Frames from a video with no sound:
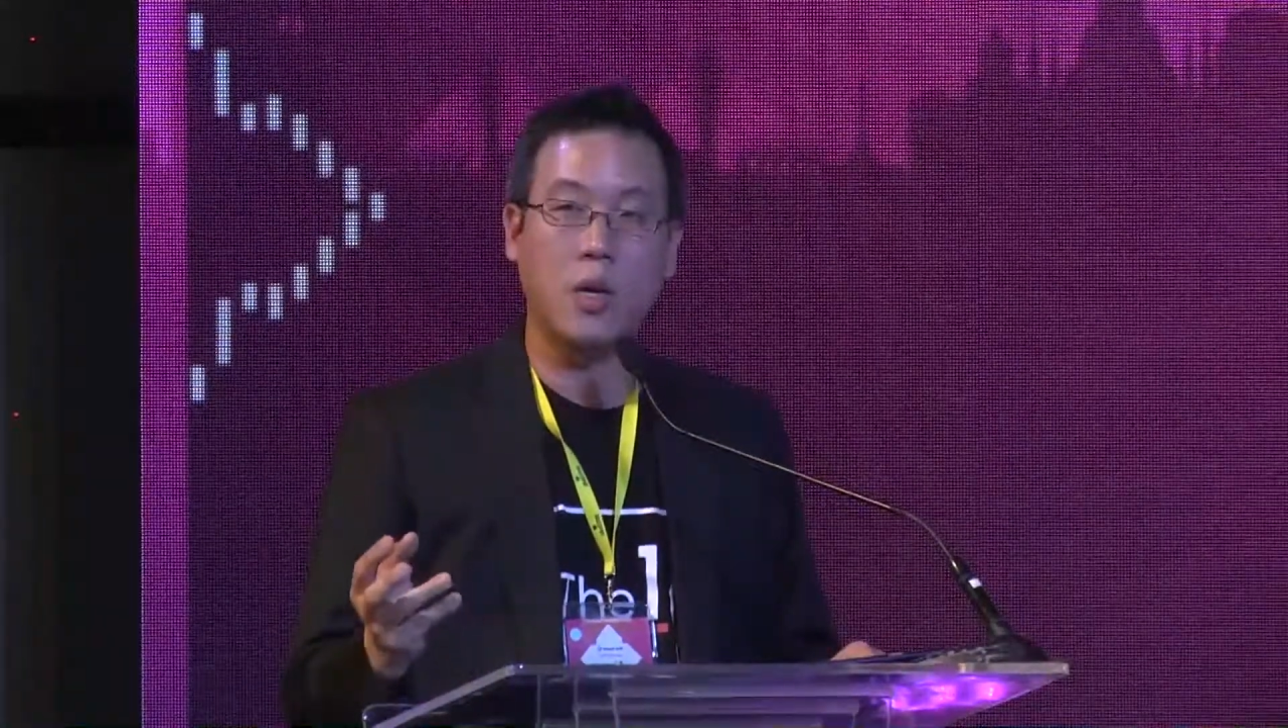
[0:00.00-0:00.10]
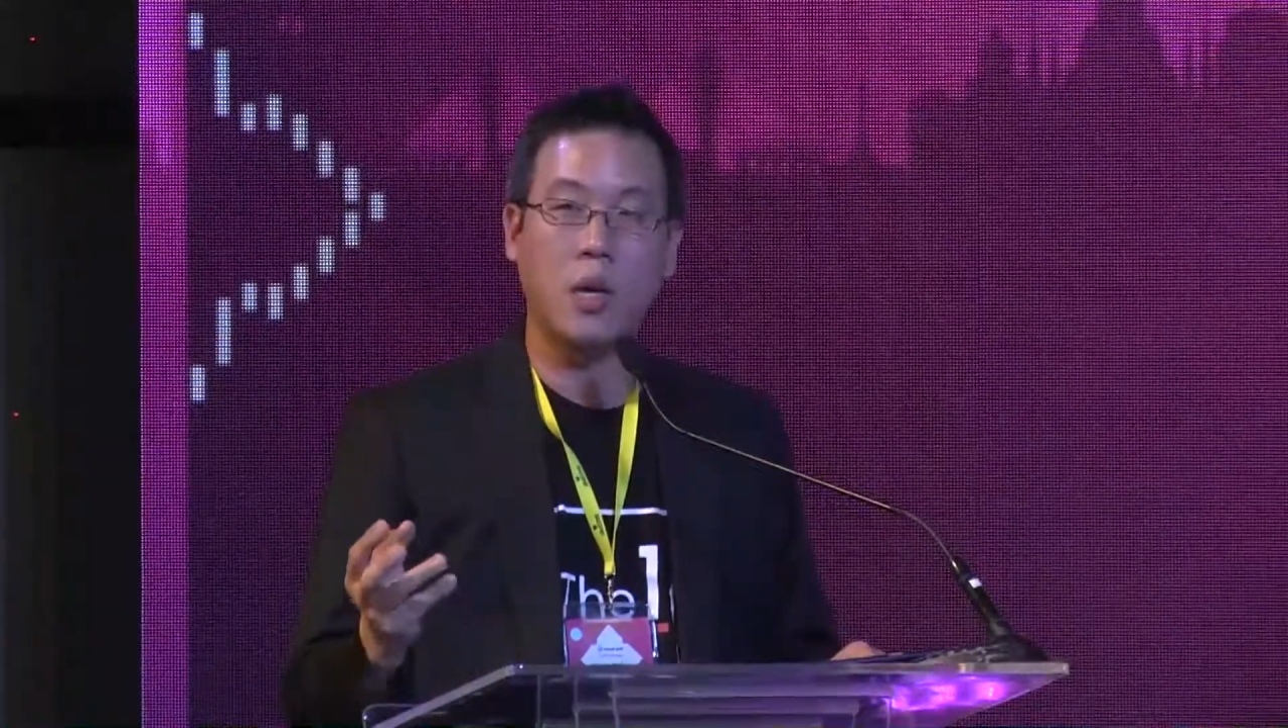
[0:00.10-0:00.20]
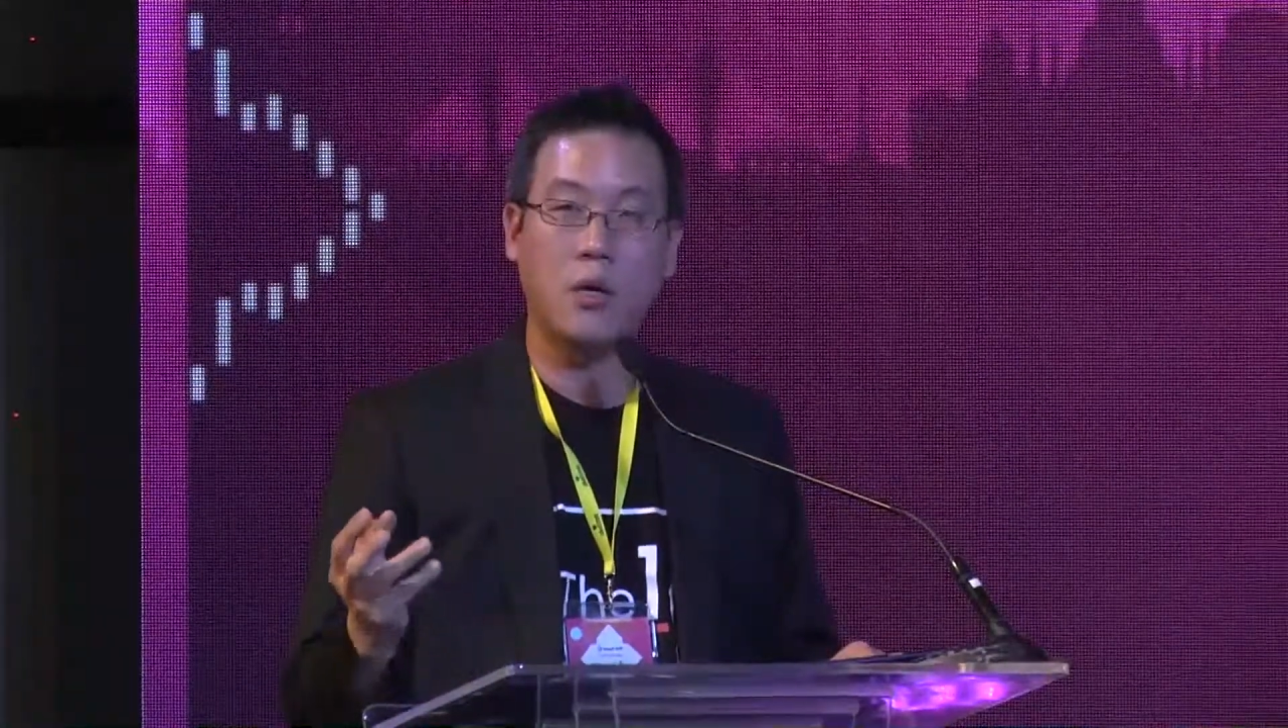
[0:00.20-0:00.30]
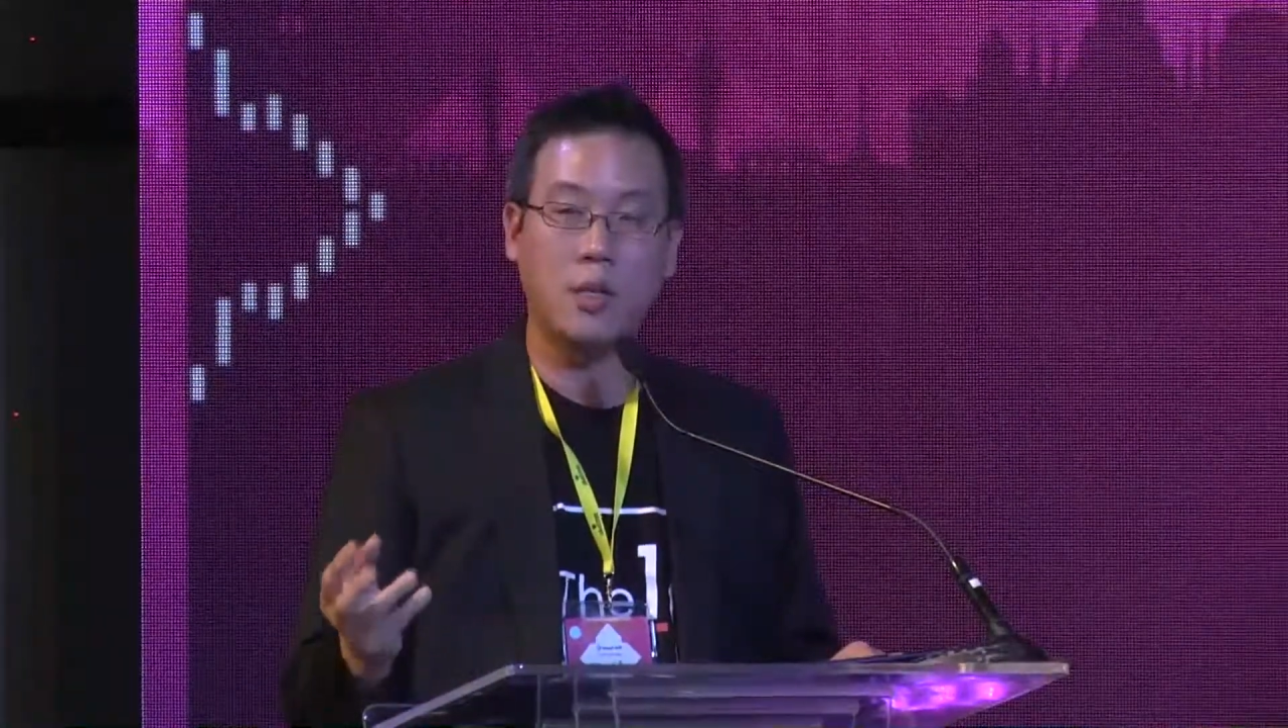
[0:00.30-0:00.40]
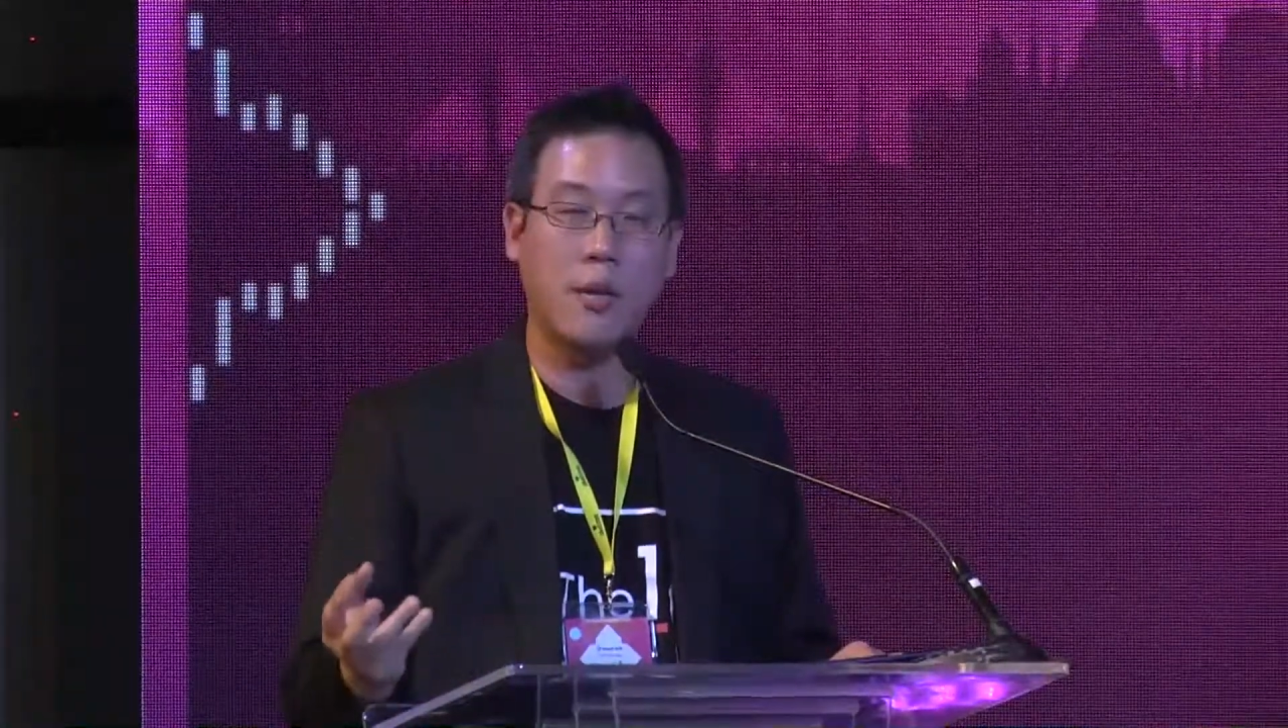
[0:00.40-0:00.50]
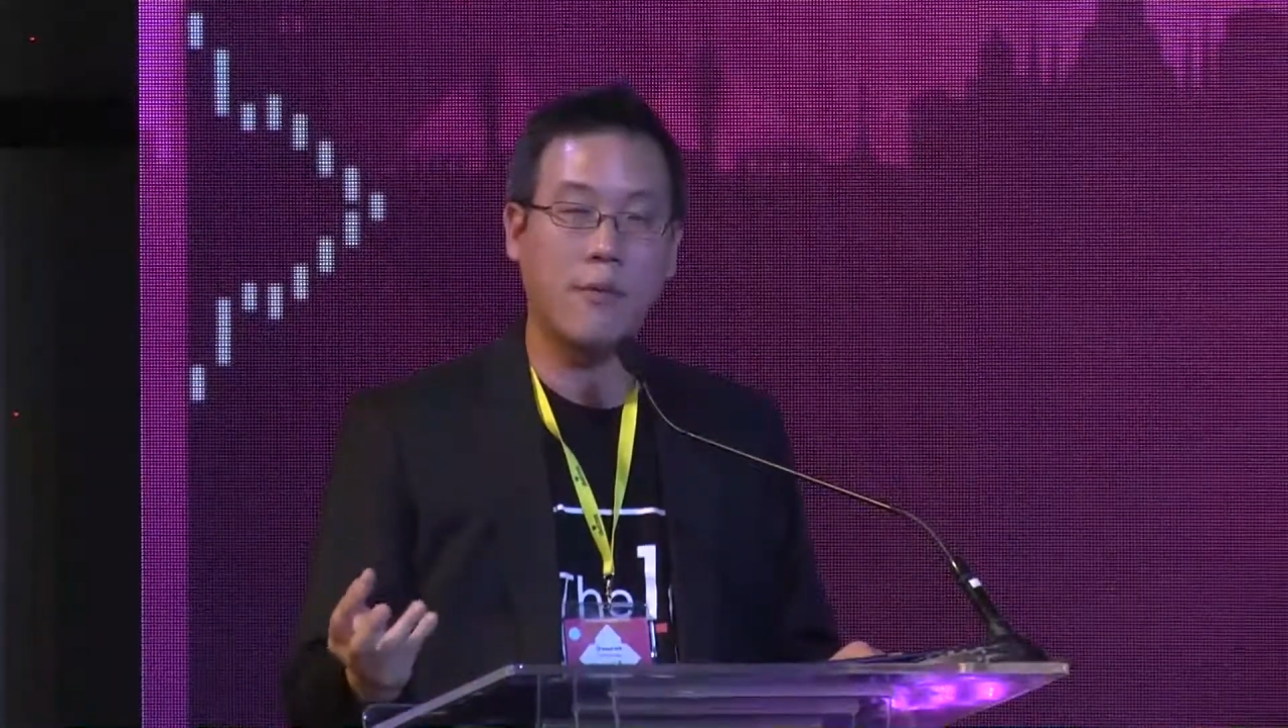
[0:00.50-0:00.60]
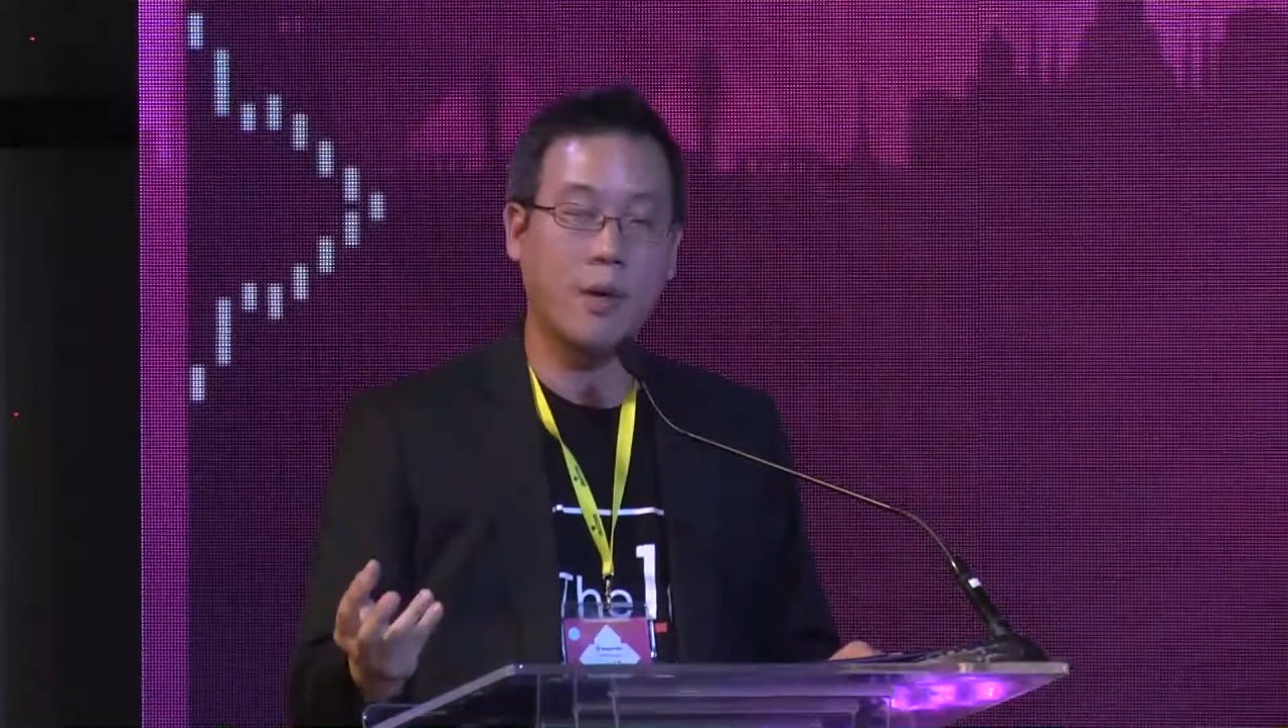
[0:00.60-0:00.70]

outside of